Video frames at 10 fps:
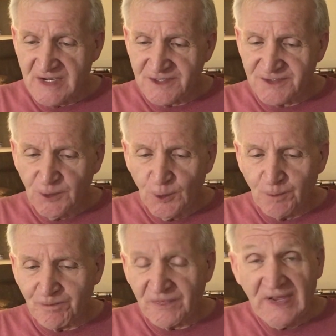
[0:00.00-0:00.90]
so,
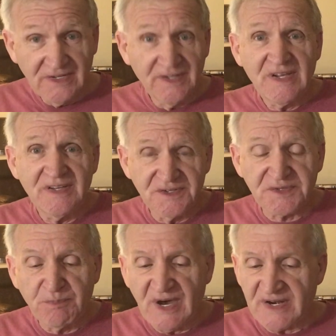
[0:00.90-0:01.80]
and he is
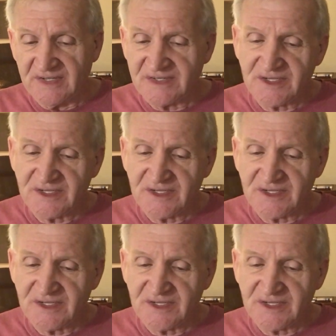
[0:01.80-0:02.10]
spotted.